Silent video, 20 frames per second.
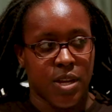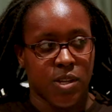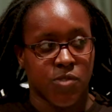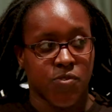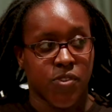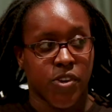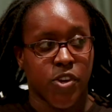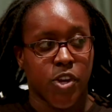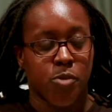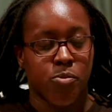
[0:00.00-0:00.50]
I was
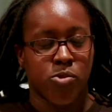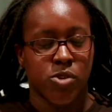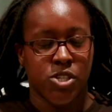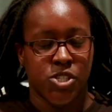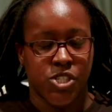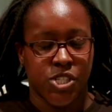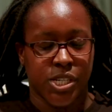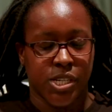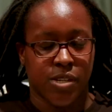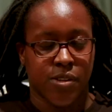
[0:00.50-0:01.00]
very
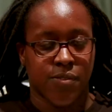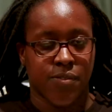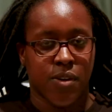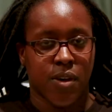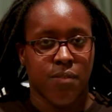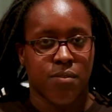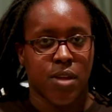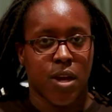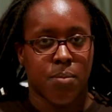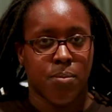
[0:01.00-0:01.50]
appreciative
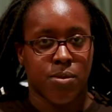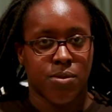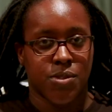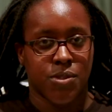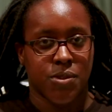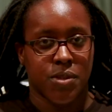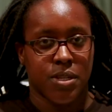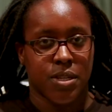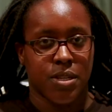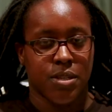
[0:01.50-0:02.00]
of the
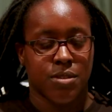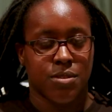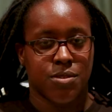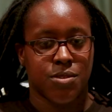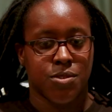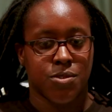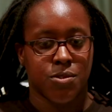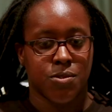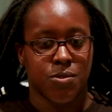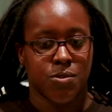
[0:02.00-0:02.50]
opportunity
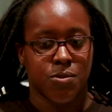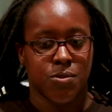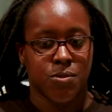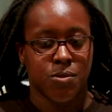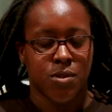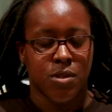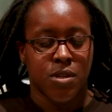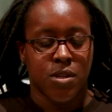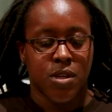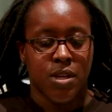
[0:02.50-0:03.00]
to
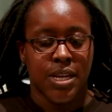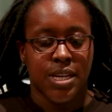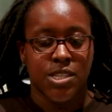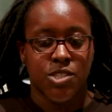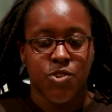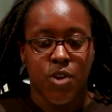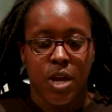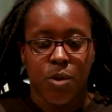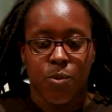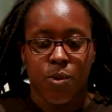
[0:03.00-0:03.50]

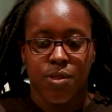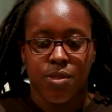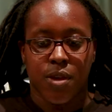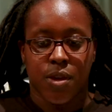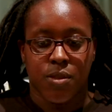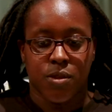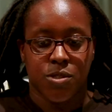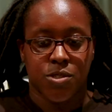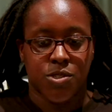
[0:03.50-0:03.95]
interact with other